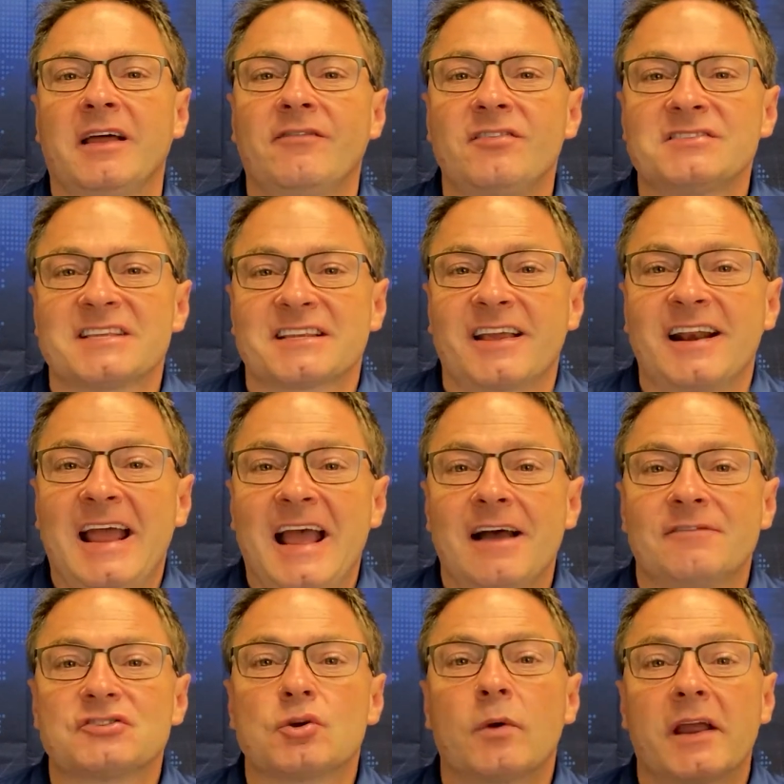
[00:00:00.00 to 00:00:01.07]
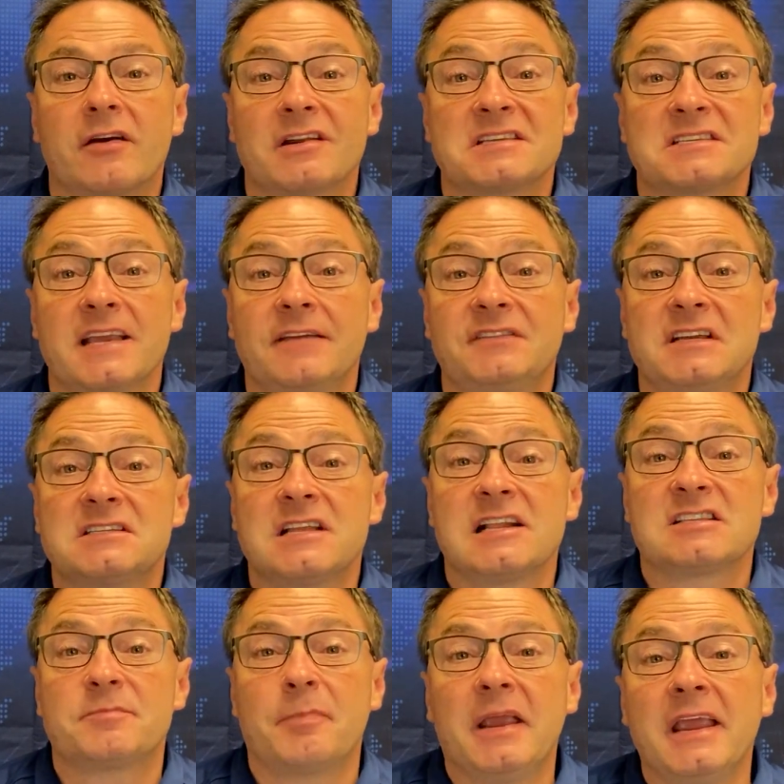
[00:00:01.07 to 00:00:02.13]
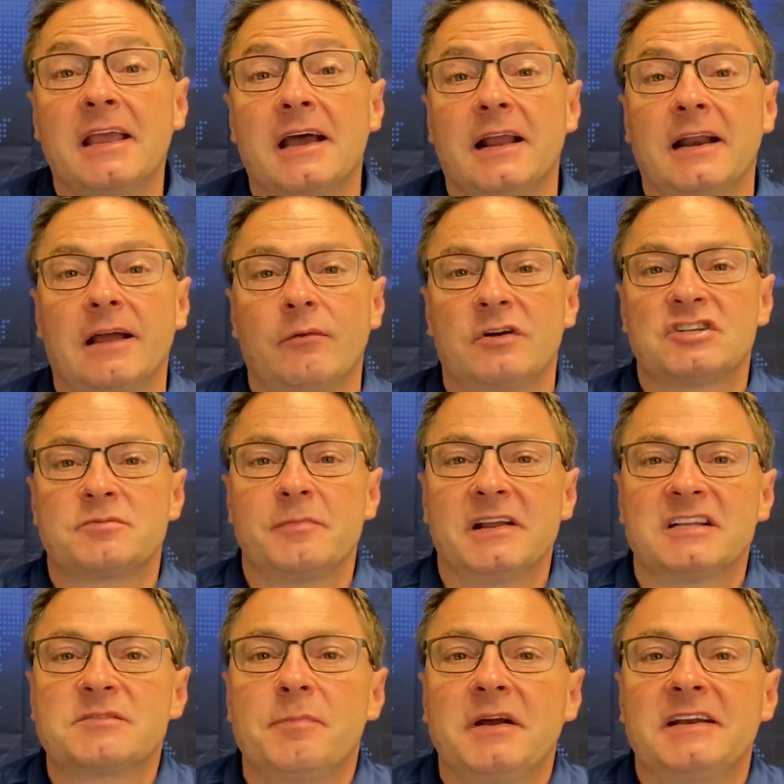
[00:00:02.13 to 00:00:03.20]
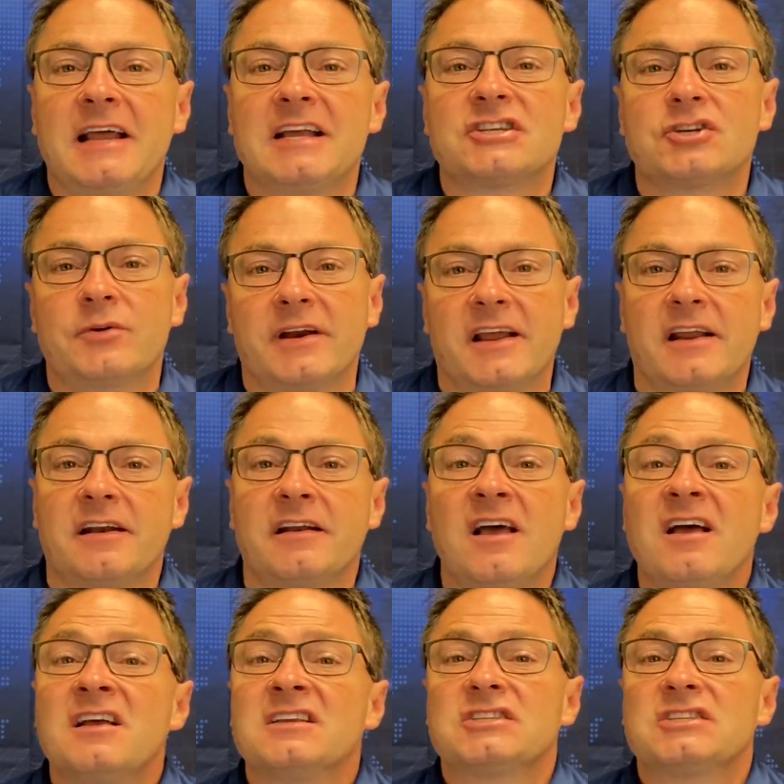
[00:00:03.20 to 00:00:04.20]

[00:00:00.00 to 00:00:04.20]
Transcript: levels, it's going to have Toyota Safety Sense P on it, which means pedestrian.